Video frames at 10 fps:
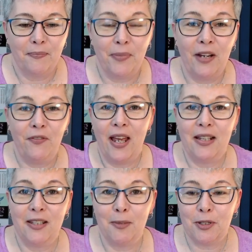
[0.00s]
But if you
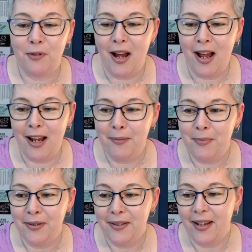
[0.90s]
hit subscribe
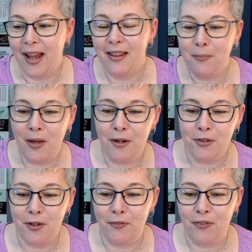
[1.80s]
and the bell
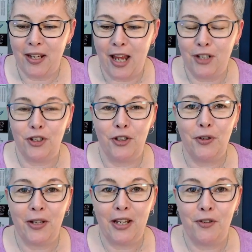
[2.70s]
notification,
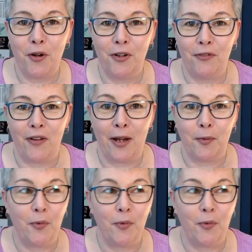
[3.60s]
you'll get notified.